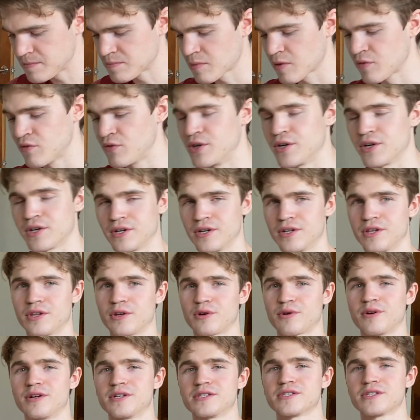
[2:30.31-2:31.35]
Very good, the
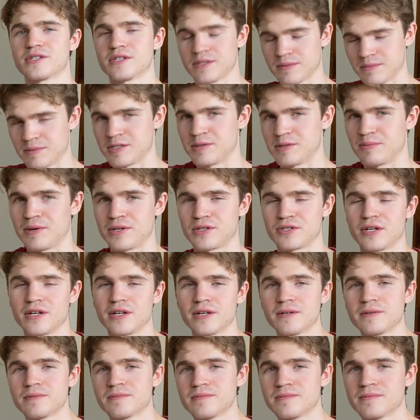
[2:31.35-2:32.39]
crust especially.
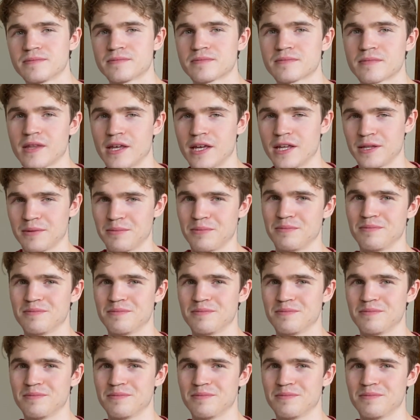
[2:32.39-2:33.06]
And yeah.